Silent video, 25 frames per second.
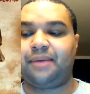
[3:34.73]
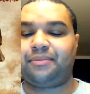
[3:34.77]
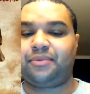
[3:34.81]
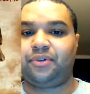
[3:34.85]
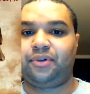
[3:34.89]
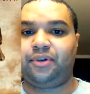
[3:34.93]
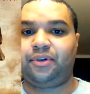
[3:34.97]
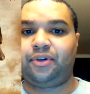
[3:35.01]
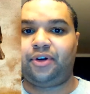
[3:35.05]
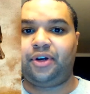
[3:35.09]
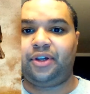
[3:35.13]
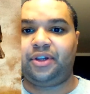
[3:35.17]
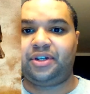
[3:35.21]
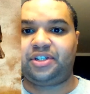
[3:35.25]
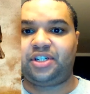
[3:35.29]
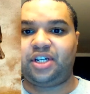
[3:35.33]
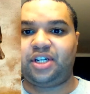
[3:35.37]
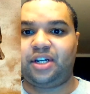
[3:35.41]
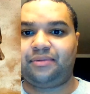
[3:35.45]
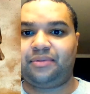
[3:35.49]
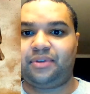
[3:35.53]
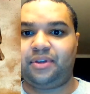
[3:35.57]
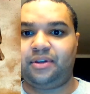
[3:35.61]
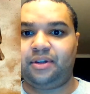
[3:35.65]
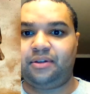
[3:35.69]
learning
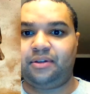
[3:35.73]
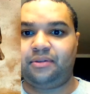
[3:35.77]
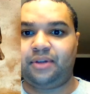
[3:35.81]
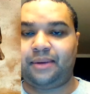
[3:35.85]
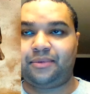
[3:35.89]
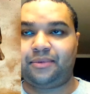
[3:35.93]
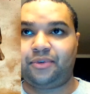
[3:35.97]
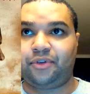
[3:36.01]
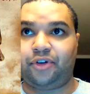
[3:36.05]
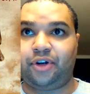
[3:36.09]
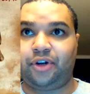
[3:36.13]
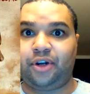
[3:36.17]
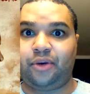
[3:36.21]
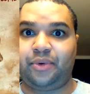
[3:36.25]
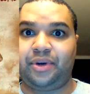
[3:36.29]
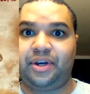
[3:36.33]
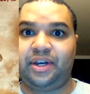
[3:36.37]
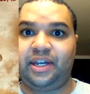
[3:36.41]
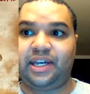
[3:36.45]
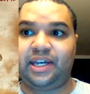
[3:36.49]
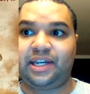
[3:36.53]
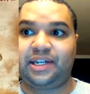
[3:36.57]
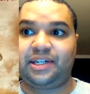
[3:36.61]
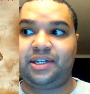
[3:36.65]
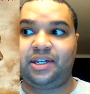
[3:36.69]
what
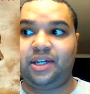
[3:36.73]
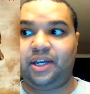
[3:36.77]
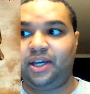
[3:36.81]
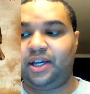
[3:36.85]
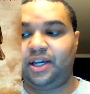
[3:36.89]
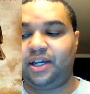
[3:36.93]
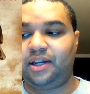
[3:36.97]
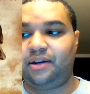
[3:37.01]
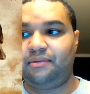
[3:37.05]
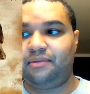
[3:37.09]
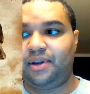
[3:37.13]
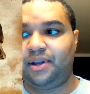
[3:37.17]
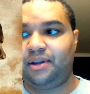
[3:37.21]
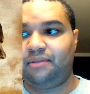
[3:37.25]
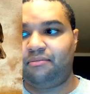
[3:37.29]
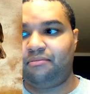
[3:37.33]
Nick did,